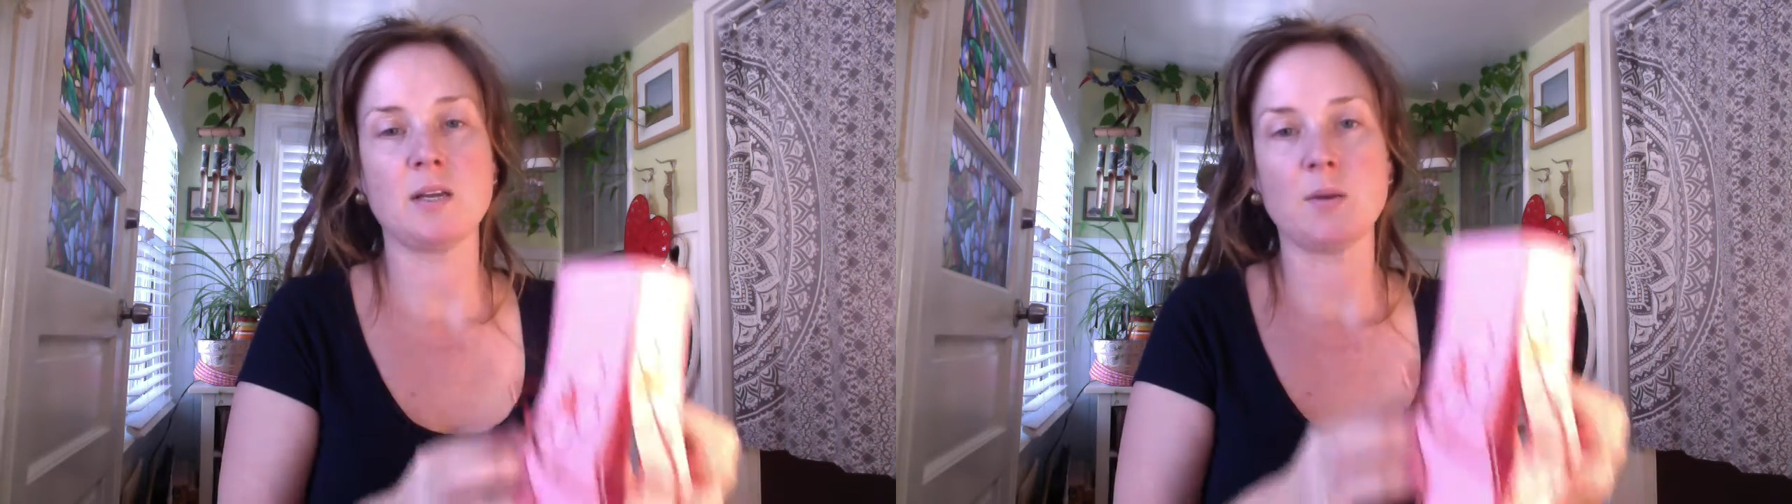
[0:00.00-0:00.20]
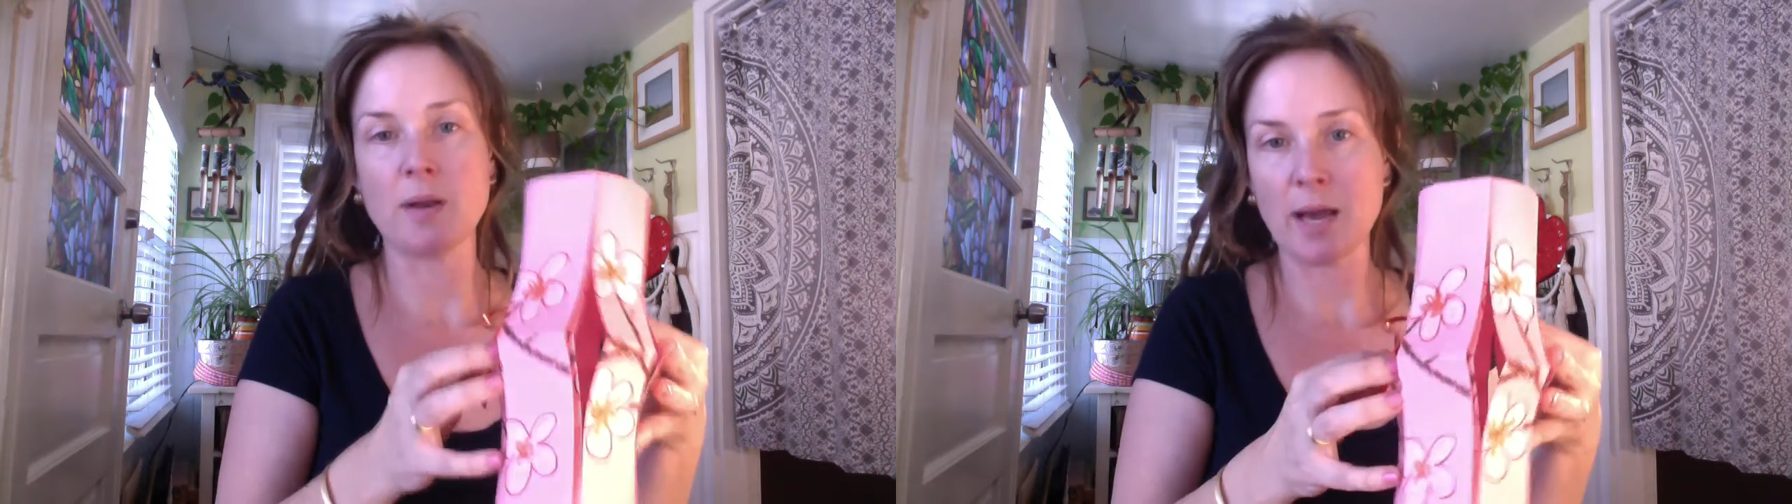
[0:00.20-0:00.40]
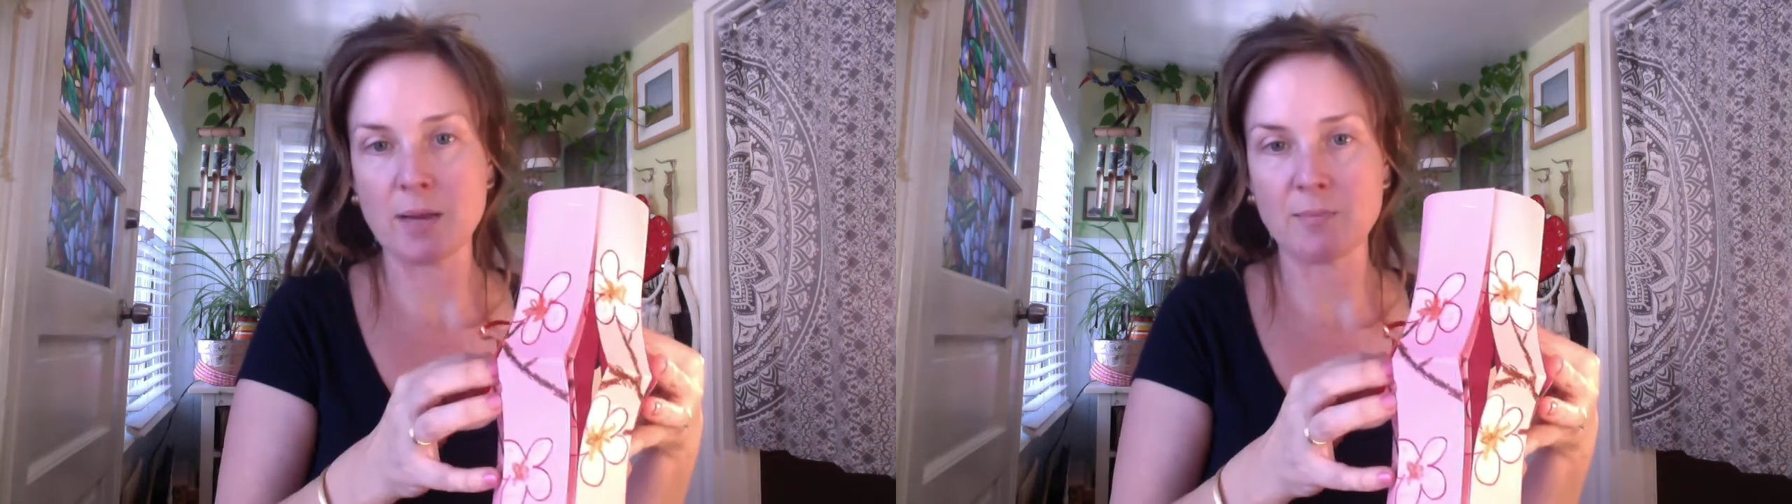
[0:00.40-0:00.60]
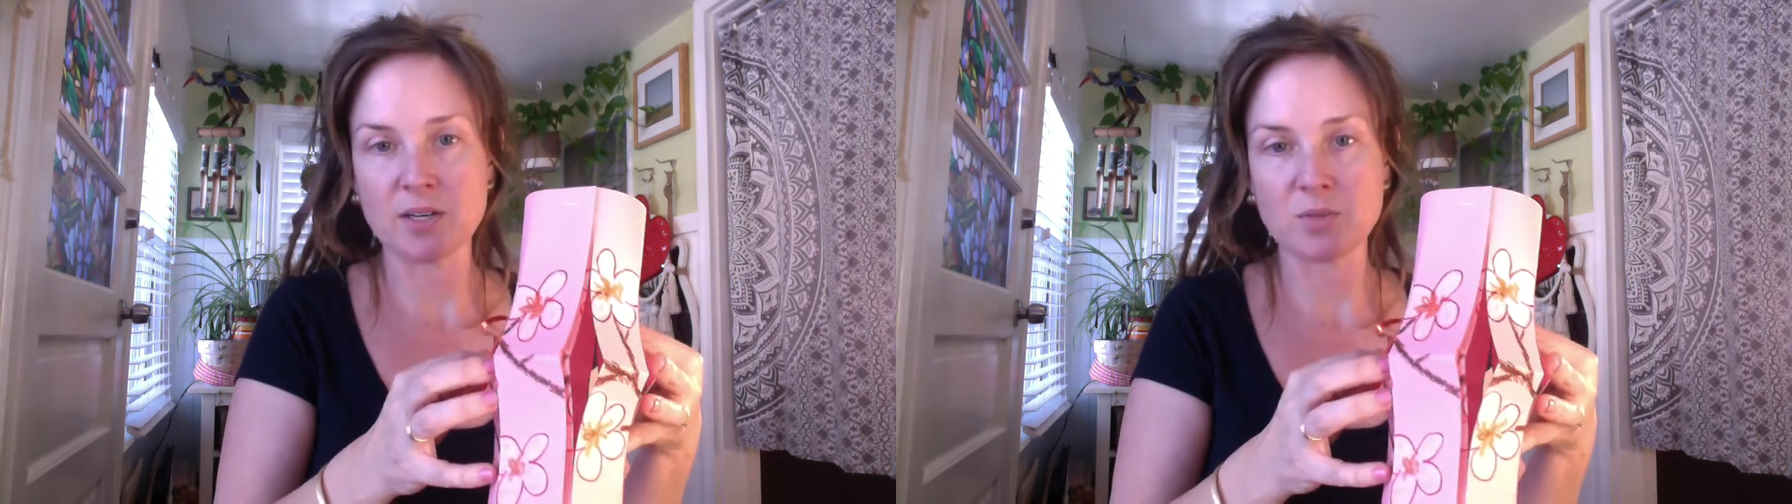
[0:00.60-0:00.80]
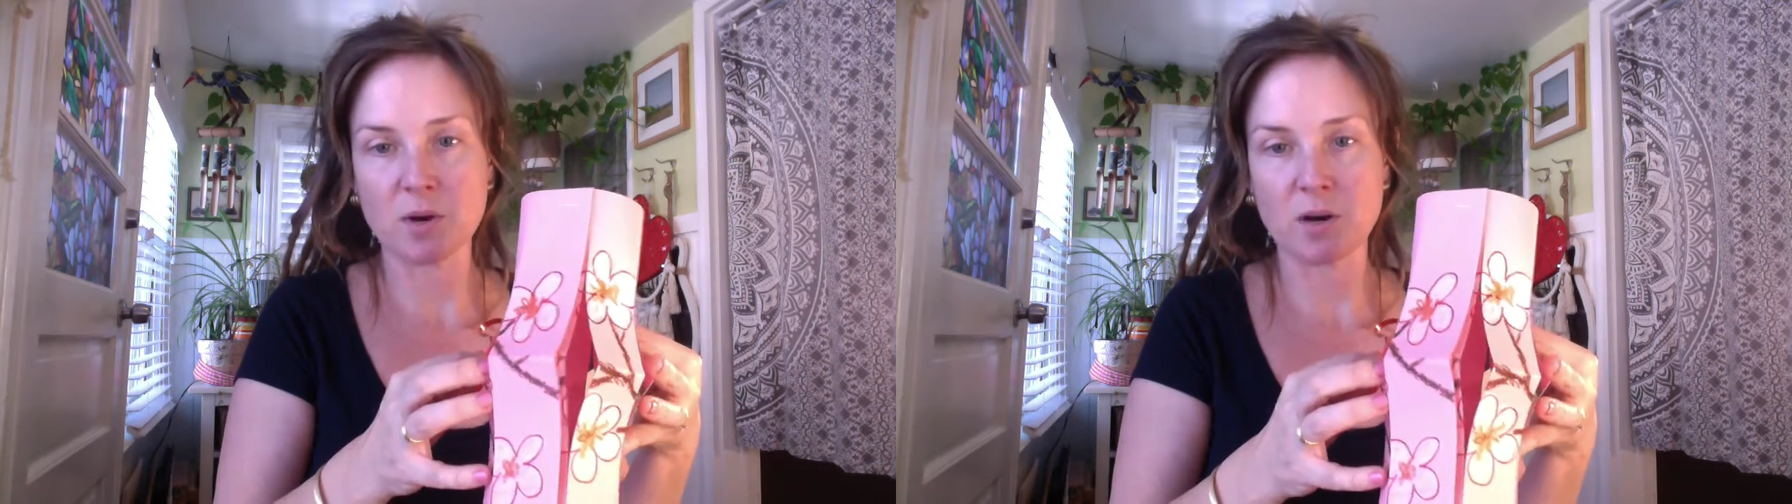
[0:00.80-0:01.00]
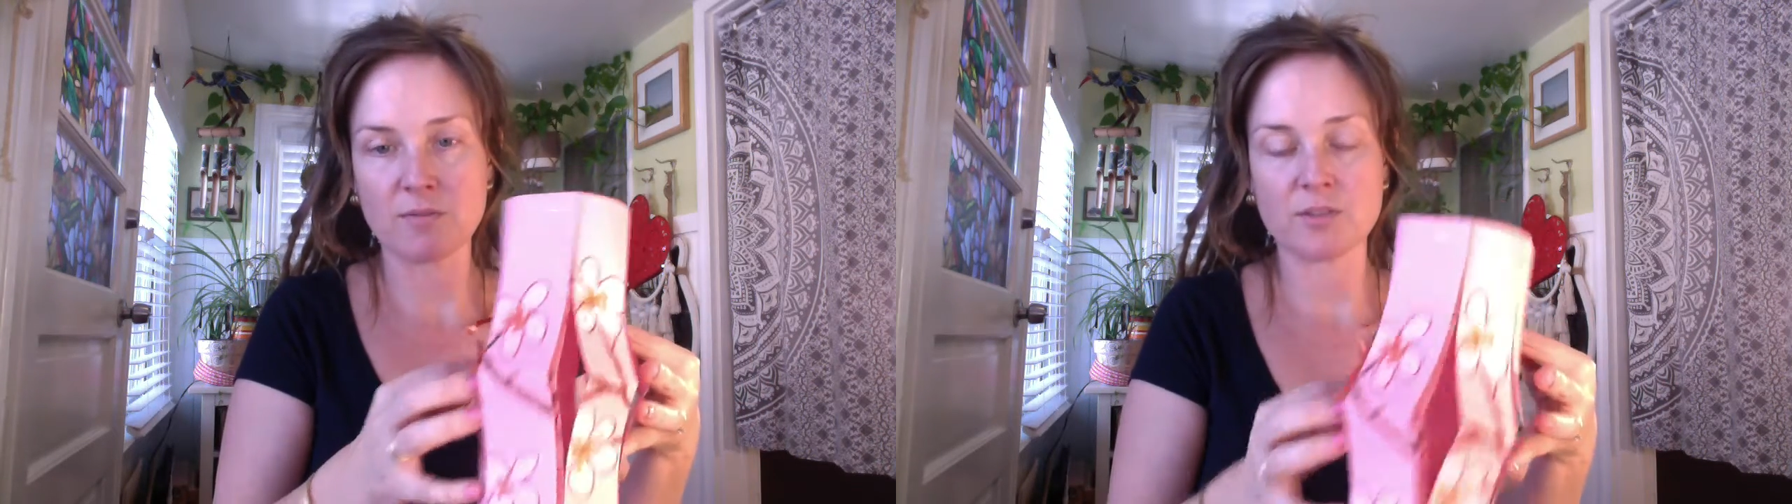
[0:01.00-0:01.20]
a 9 by 12